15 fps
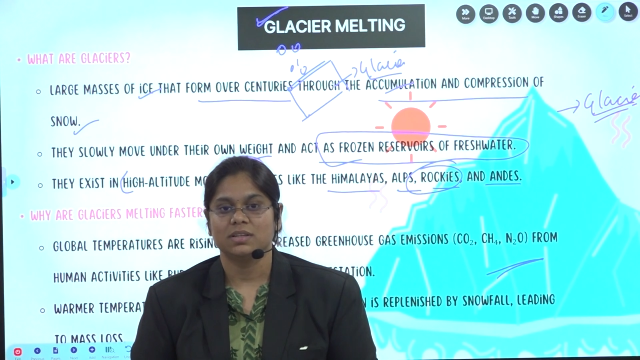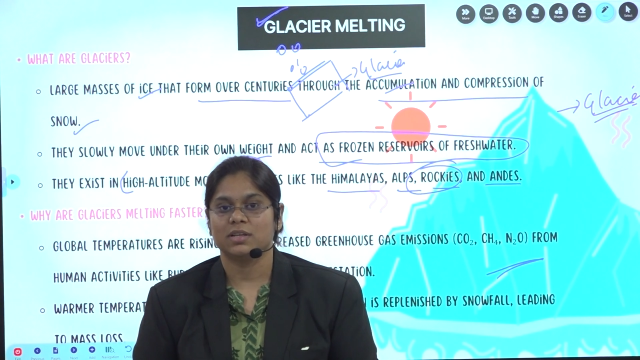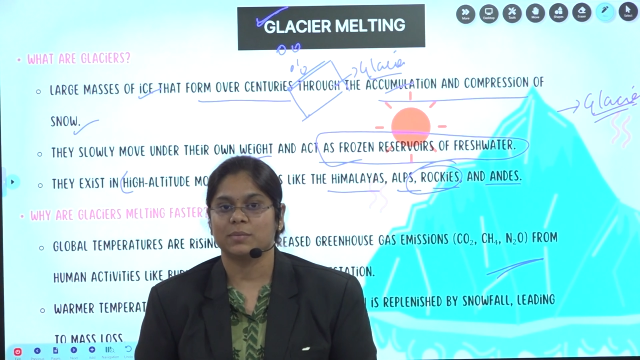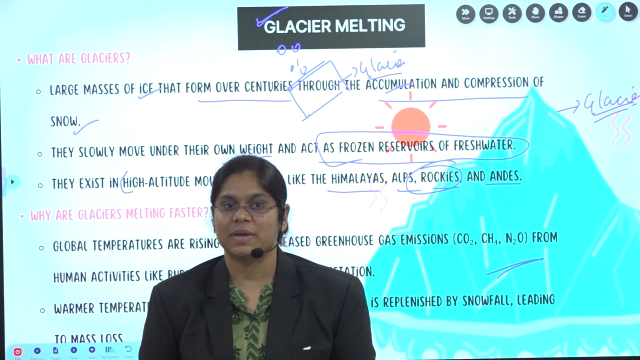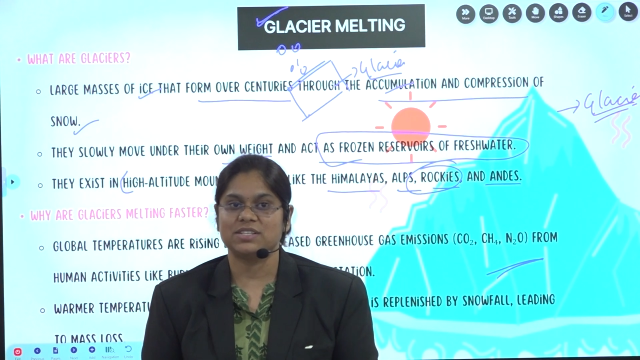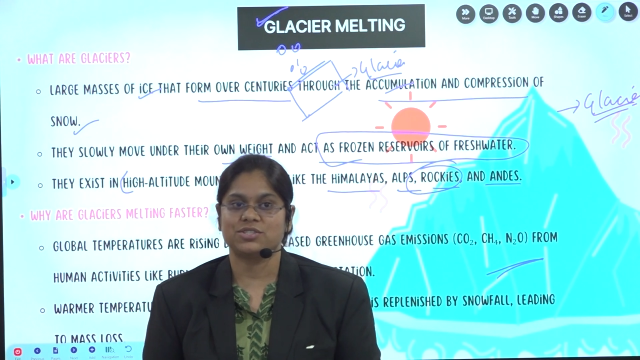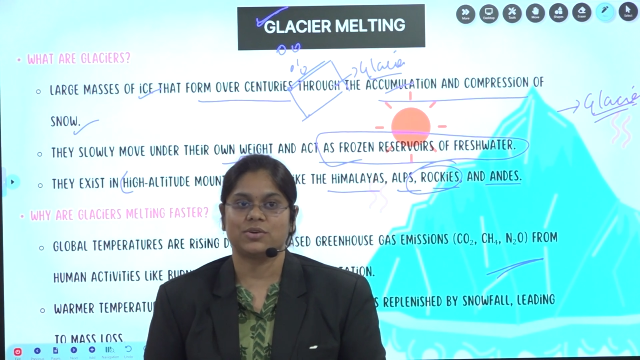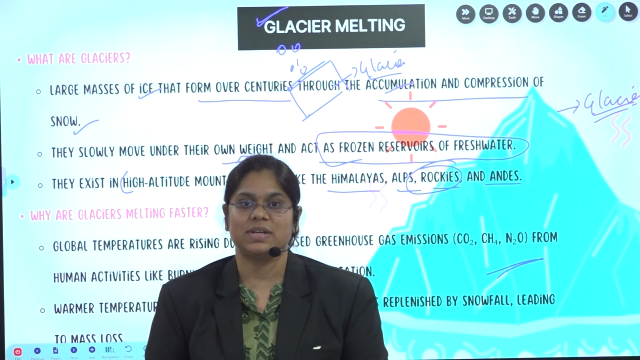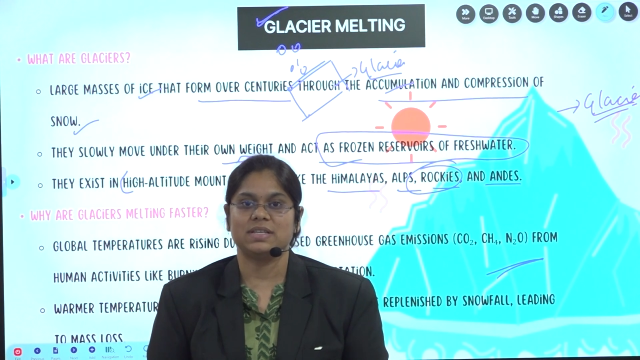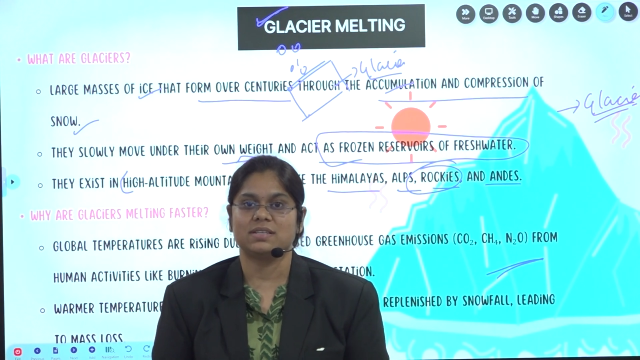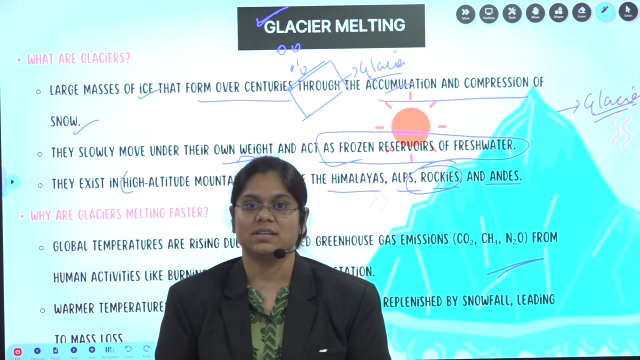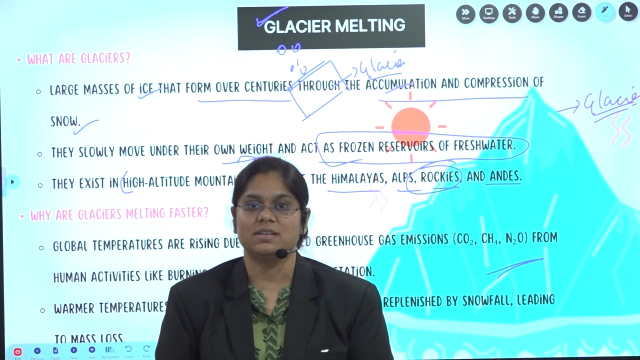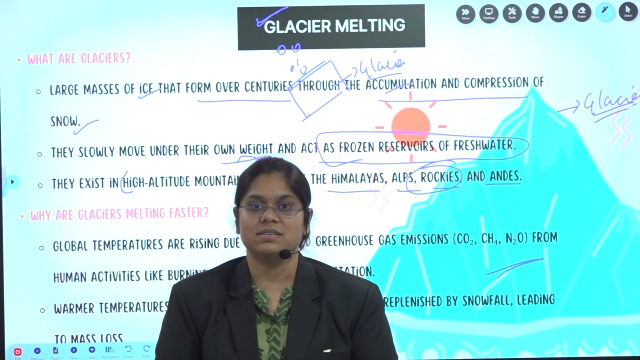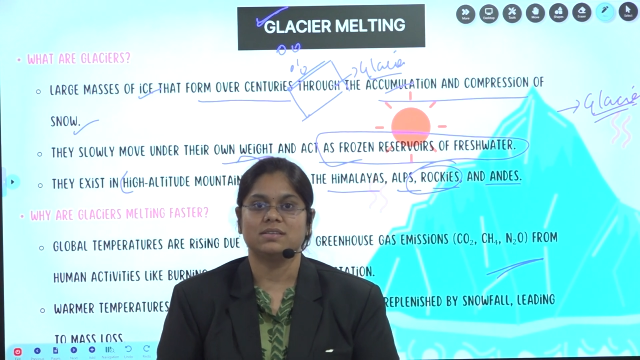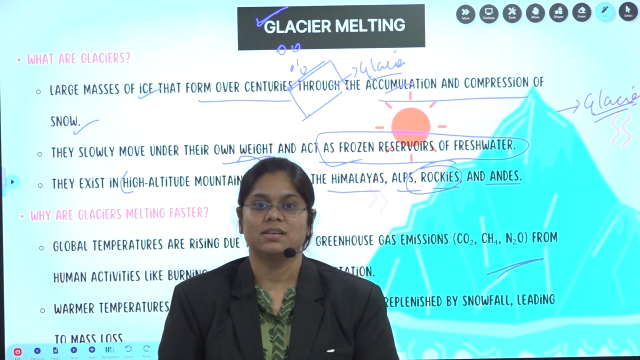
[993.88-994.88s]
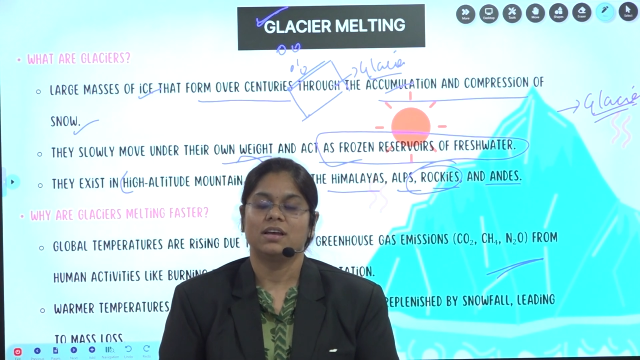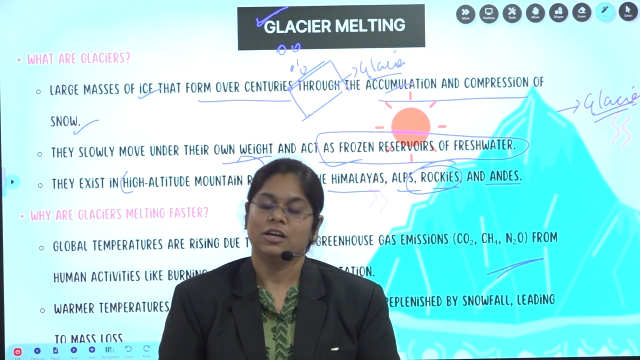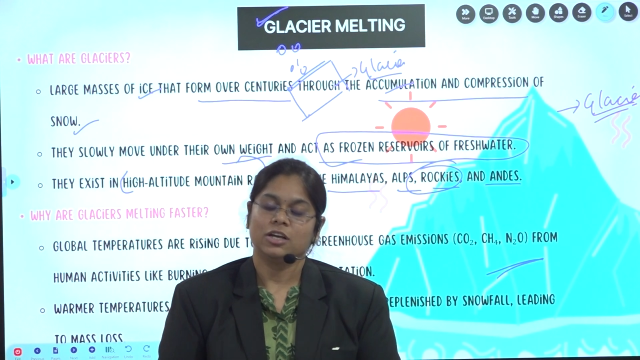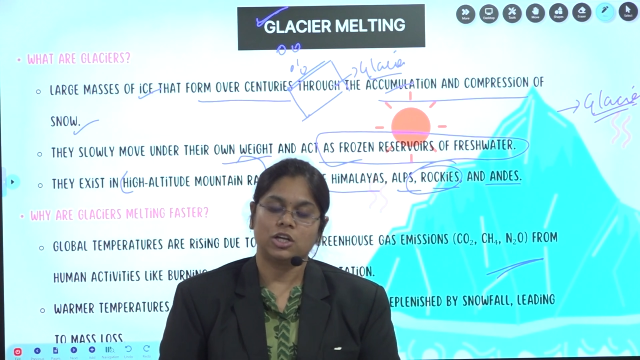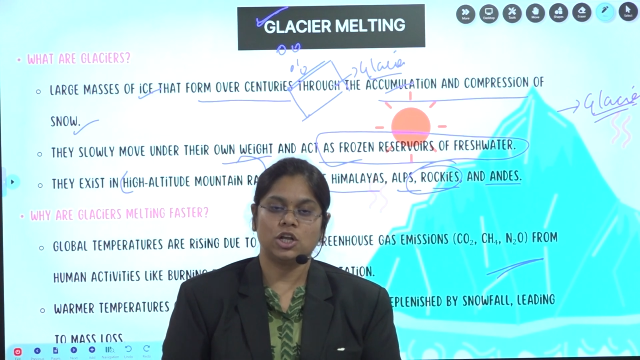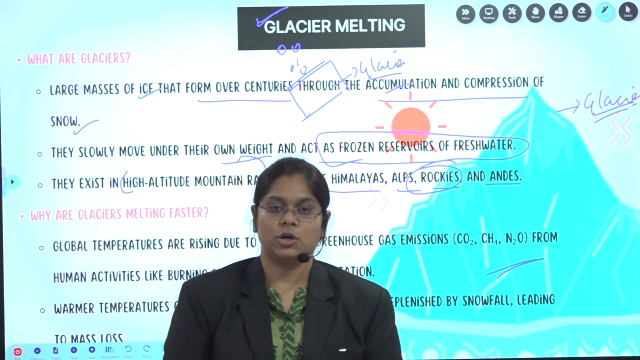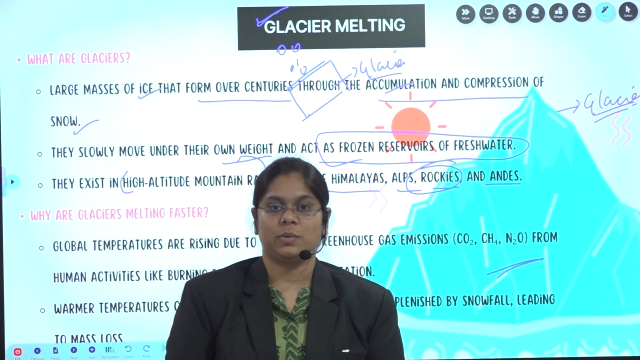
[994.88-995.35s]
the major reason is
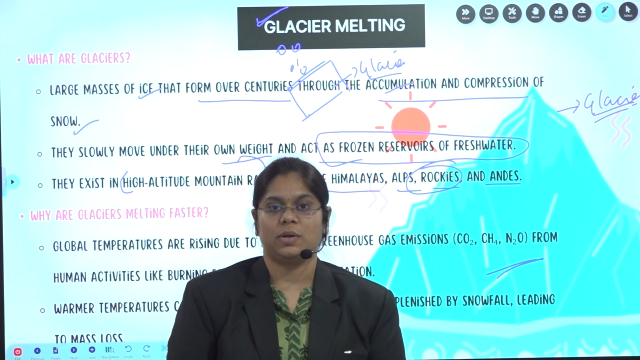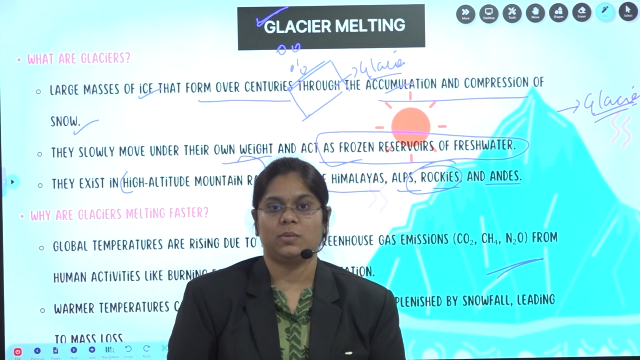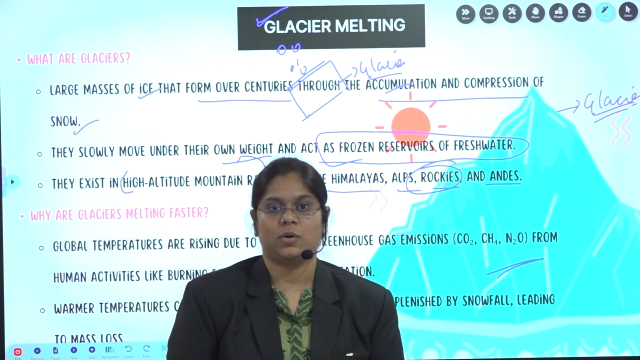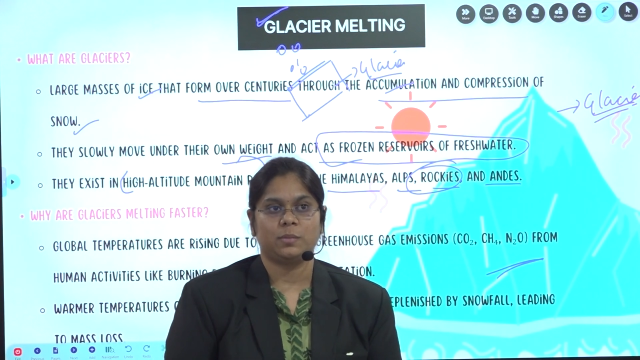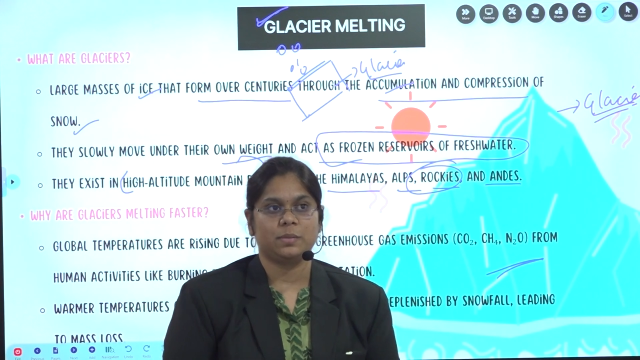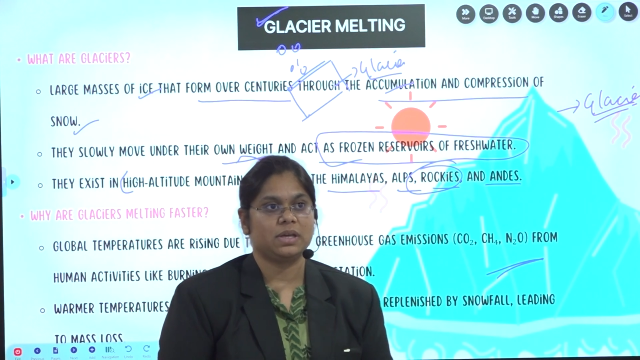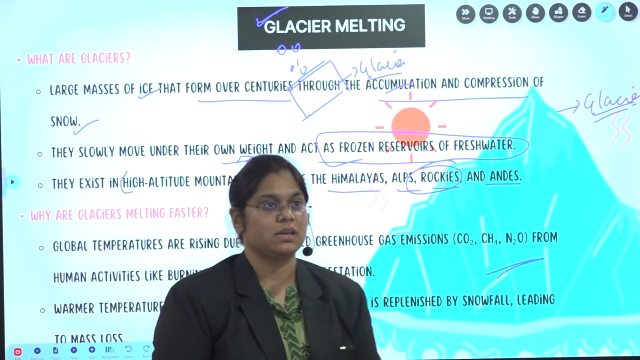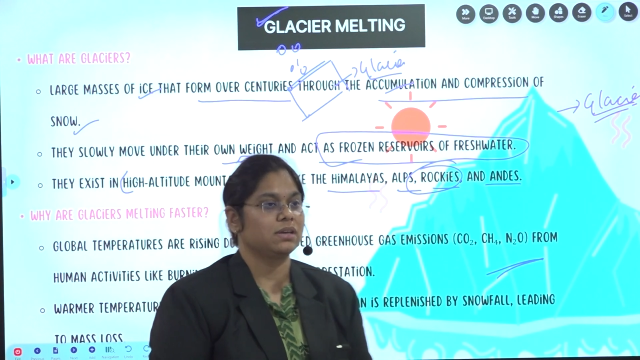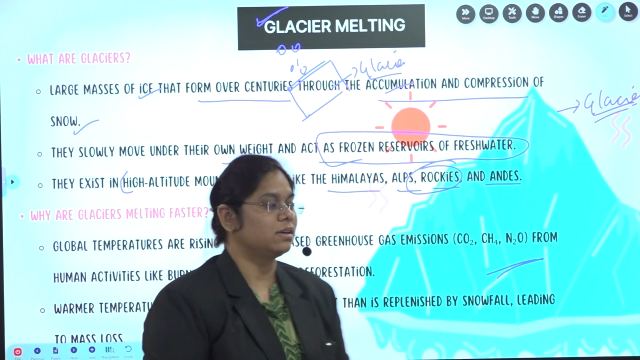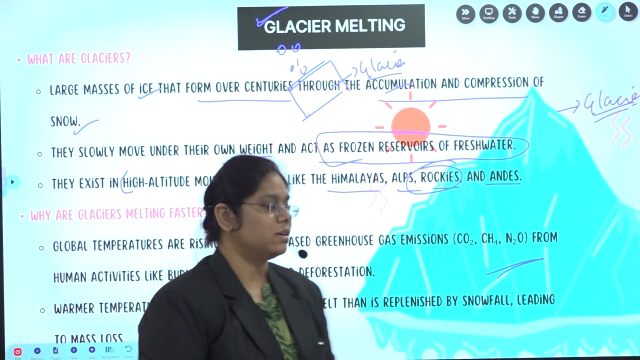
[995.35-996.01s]
global warming.